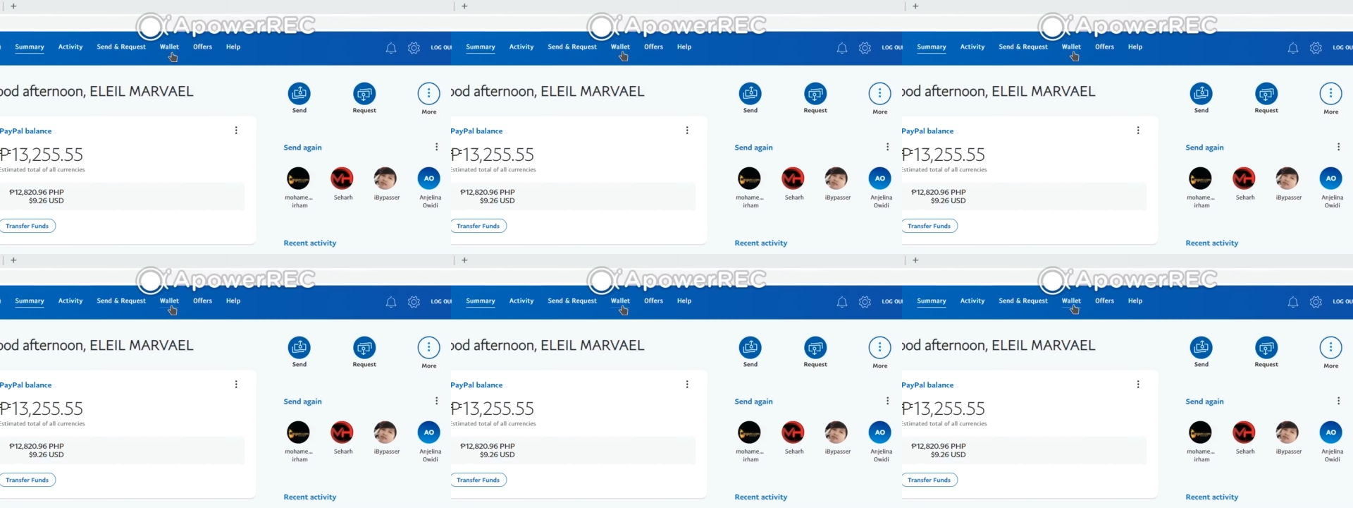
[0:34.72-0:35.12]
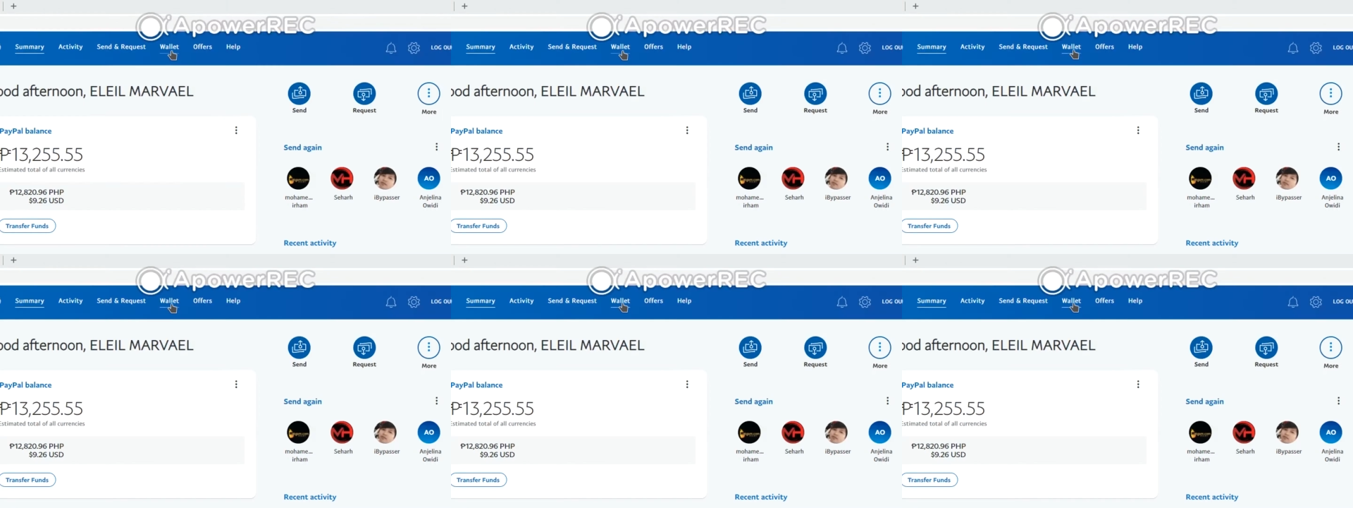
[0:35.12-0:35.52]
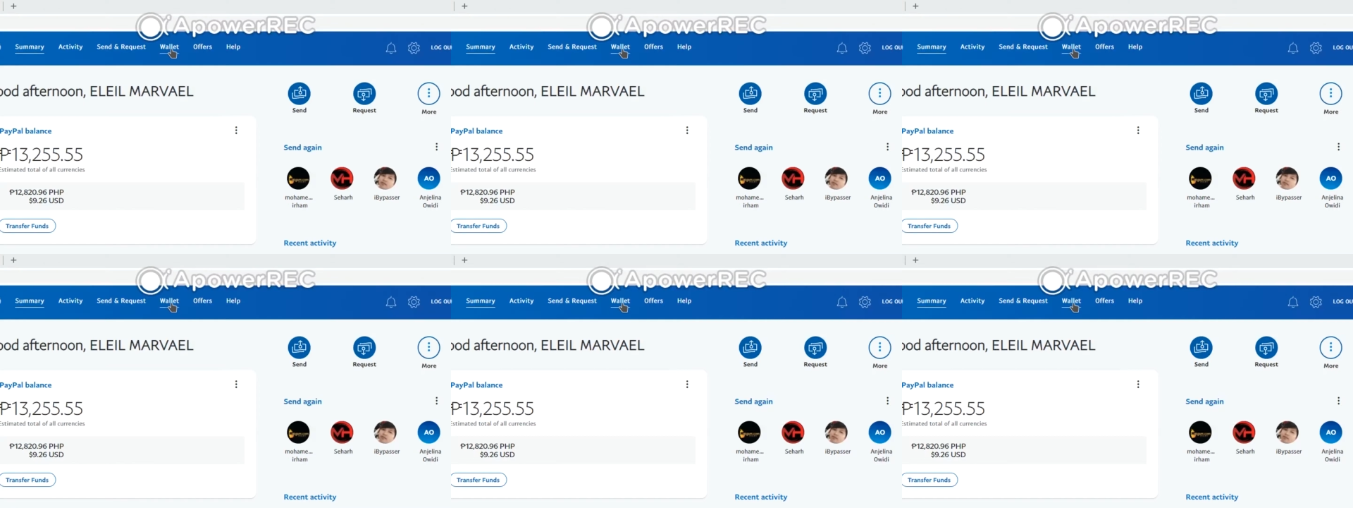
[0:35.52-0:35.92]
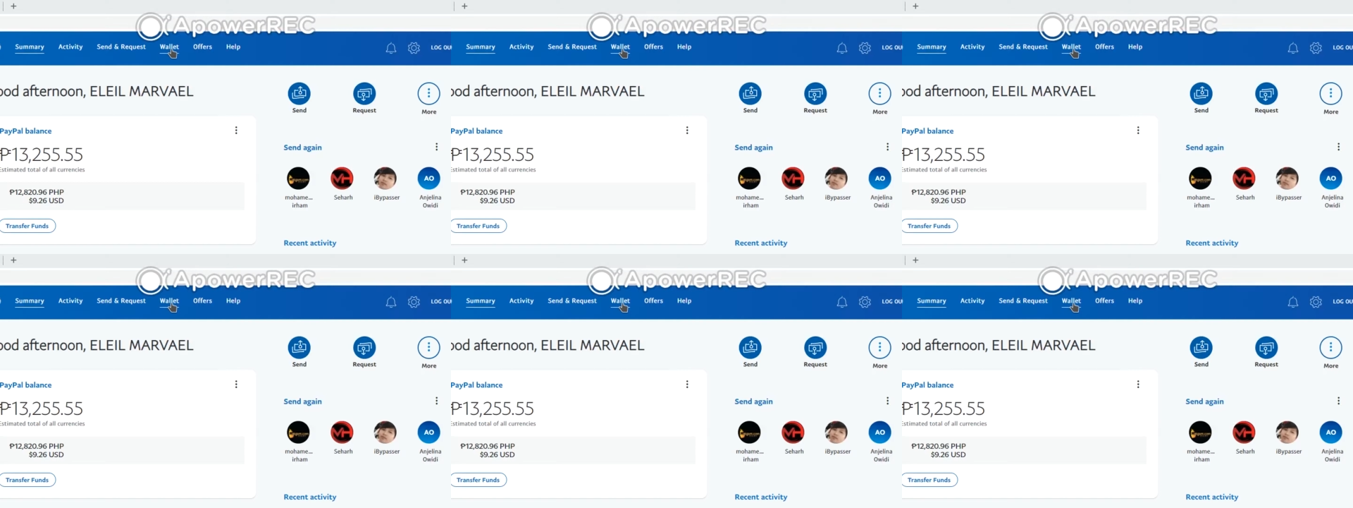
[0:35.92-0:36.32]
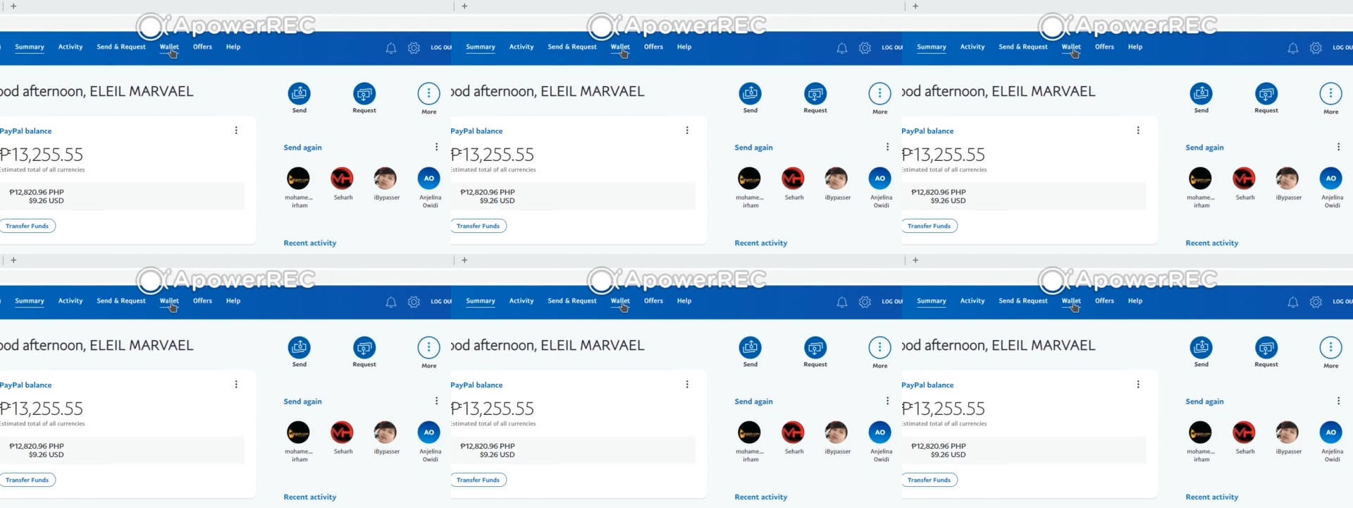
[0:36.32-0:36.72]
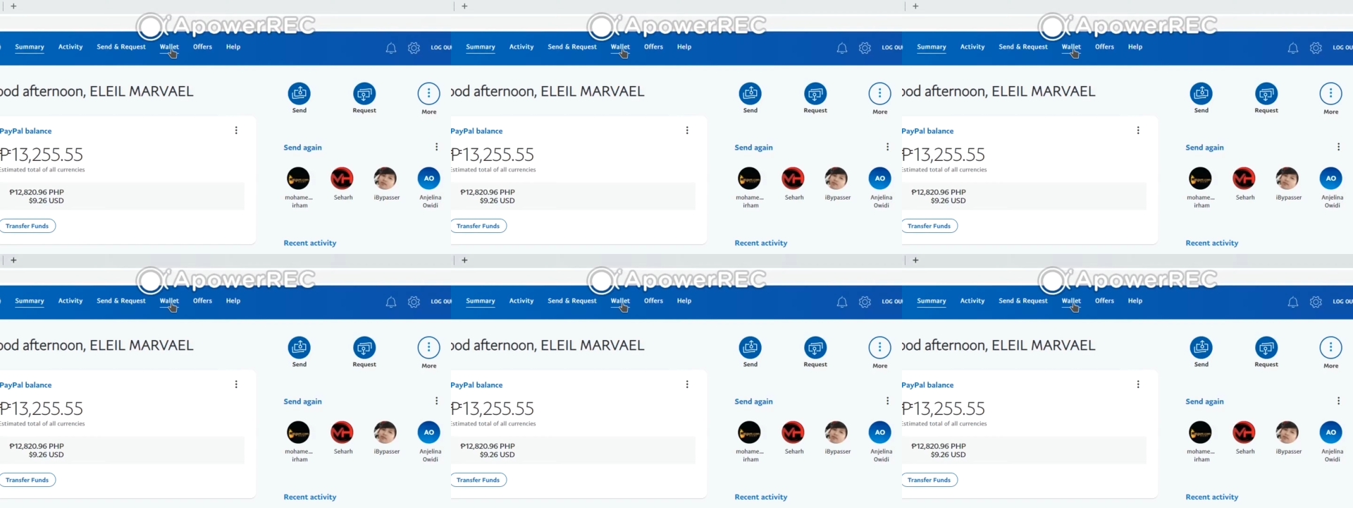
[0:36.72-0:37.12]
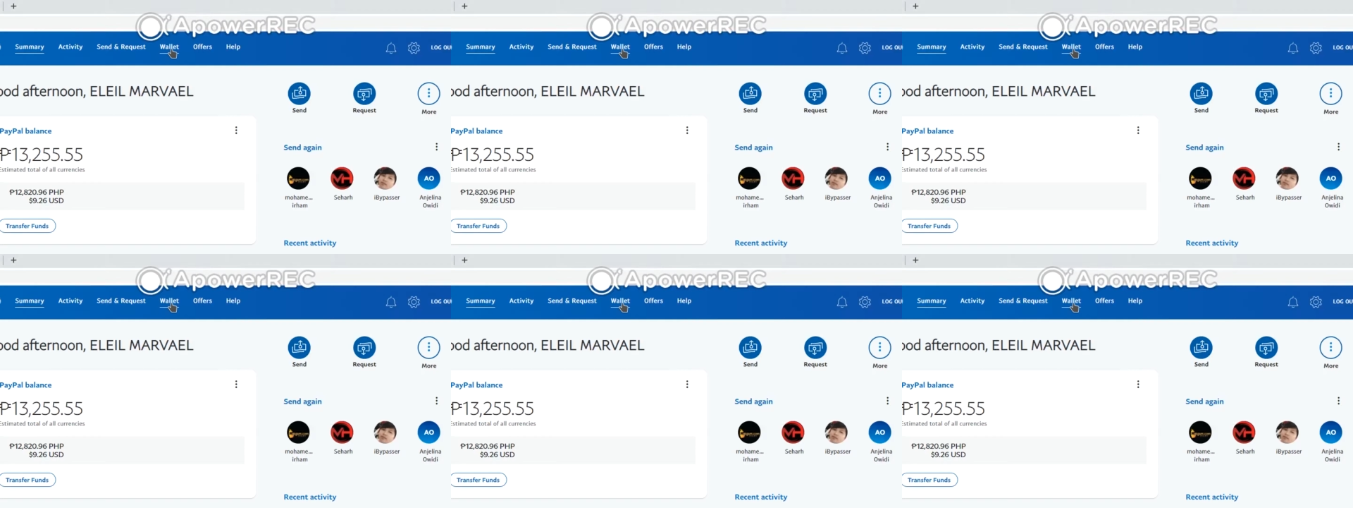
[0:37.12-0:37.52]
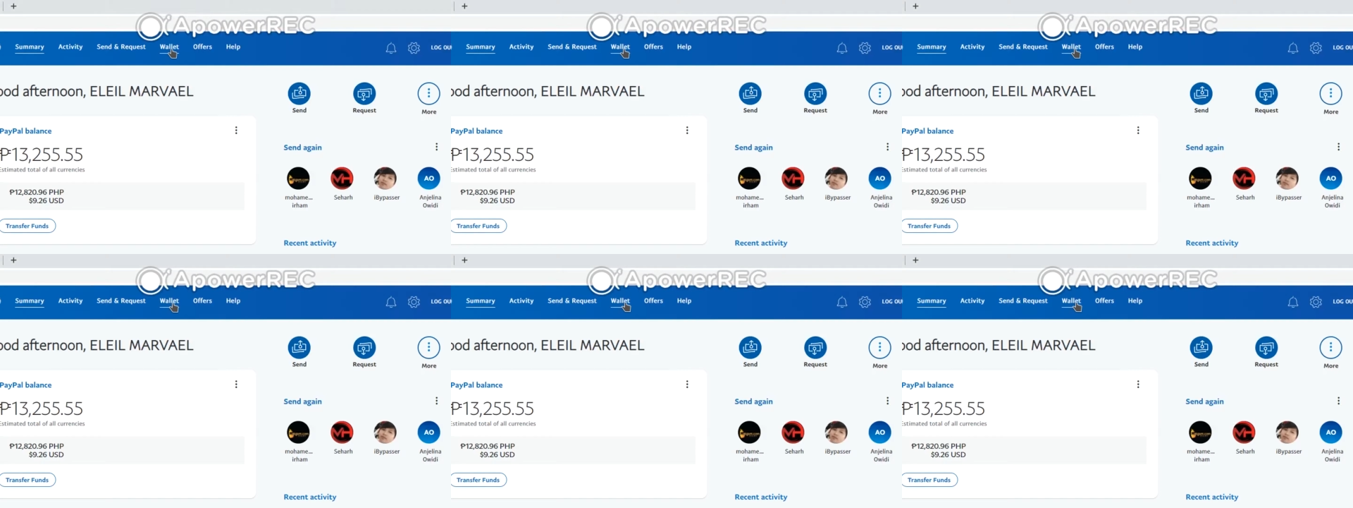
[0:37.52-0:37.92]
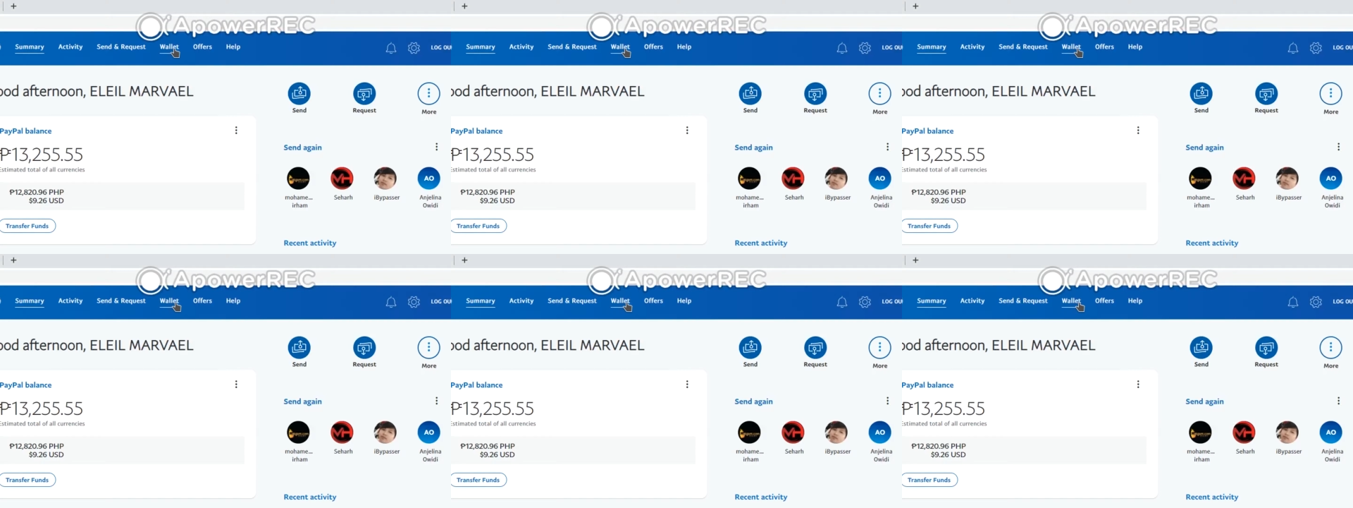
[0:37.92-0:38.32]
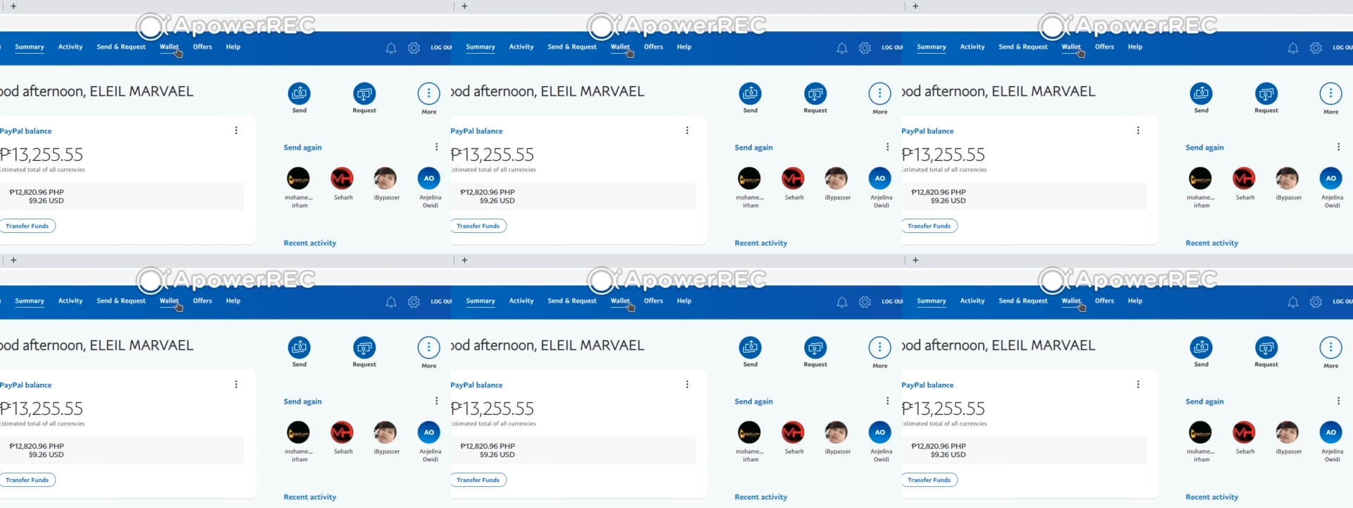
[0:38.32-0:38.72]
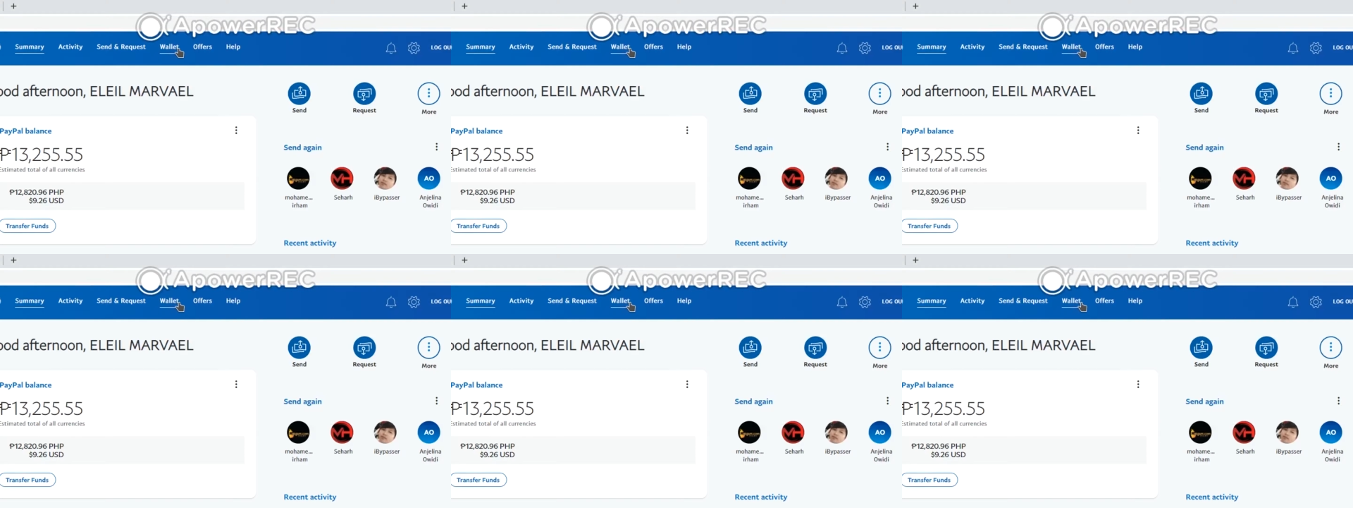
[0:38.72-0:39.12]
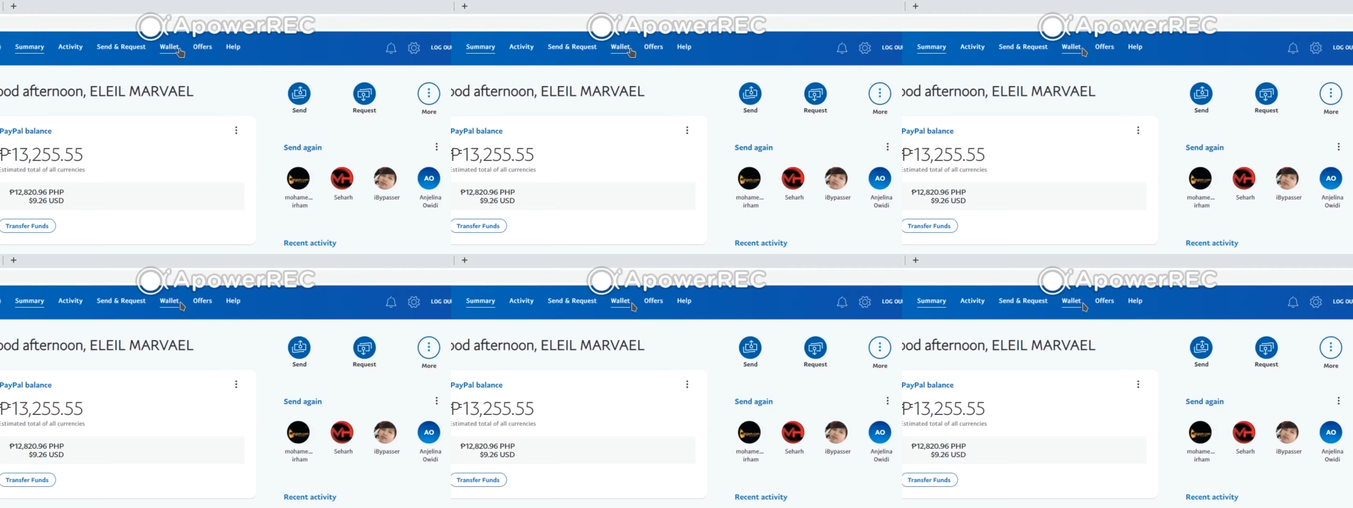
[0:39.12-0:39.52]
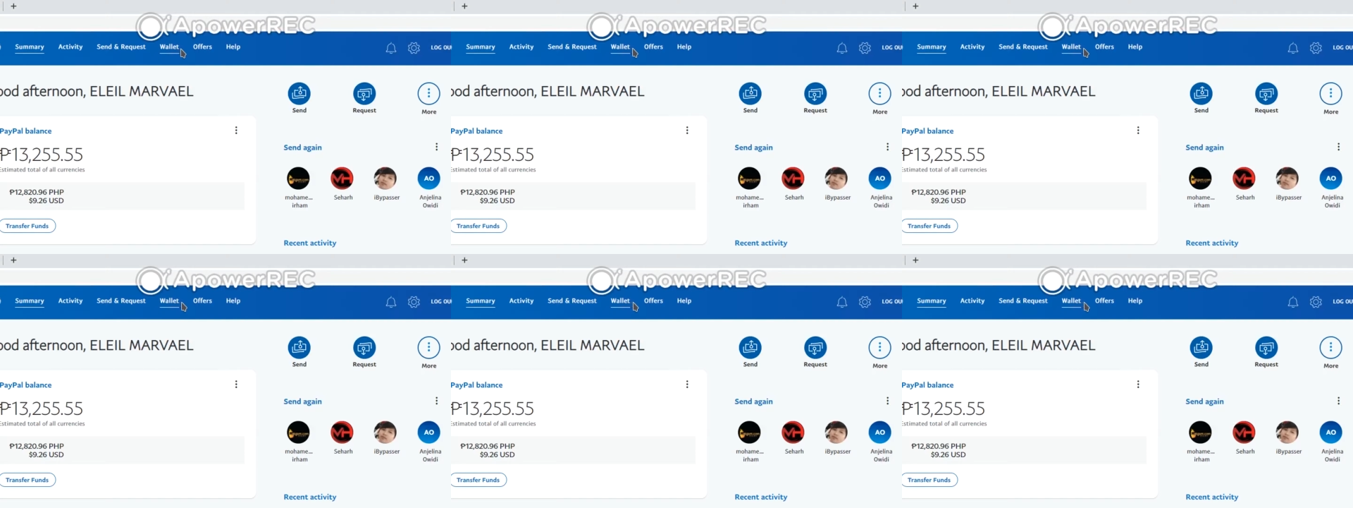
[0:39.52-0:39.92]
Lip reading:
[unreadable: no face in view]